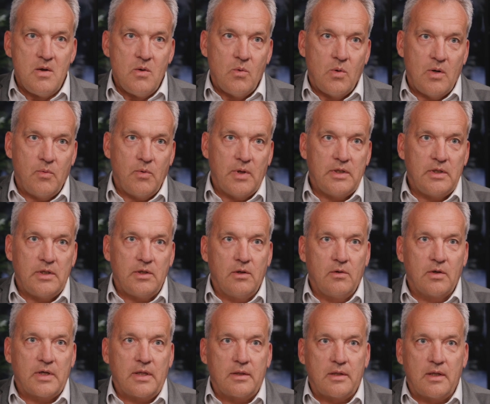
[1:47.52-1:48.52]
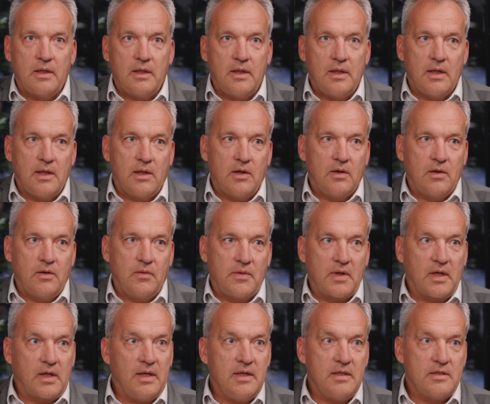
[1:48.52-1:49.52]
Well, when you look at
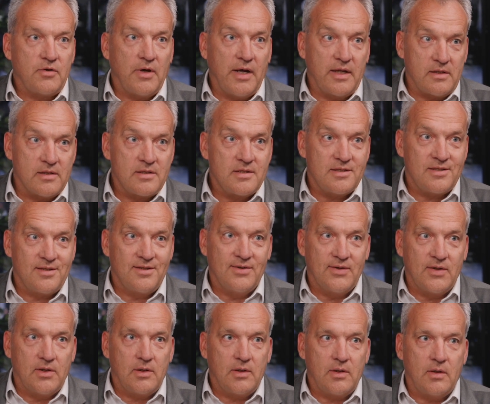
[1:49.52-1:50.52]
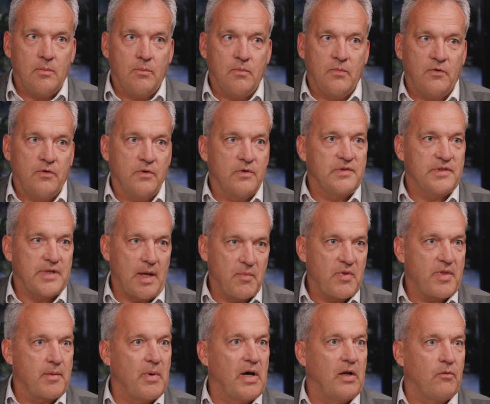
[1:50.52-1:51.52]
the key trends, so some
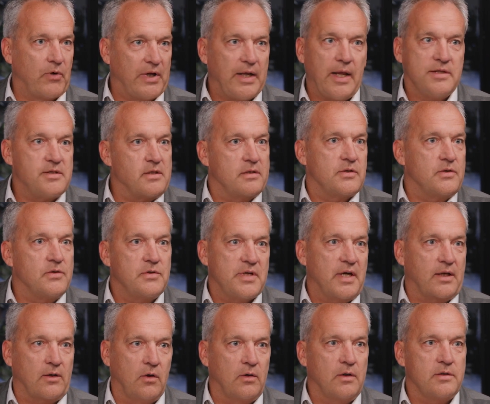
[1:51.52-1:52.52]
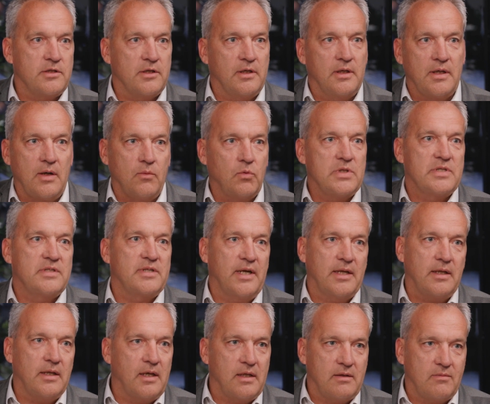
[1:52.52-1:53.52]
of them are related to technology, and I would
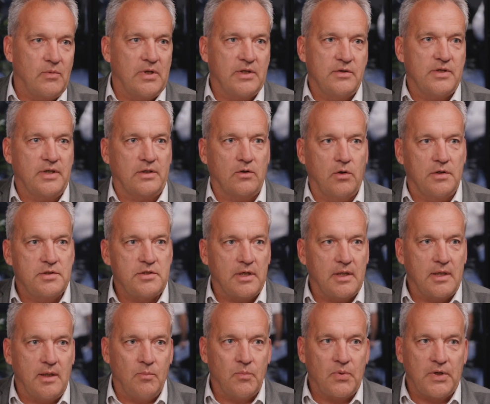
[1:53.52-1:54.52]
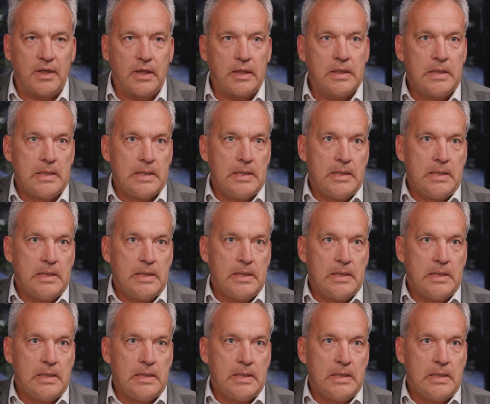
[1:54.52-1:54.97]
say that we're a technology company.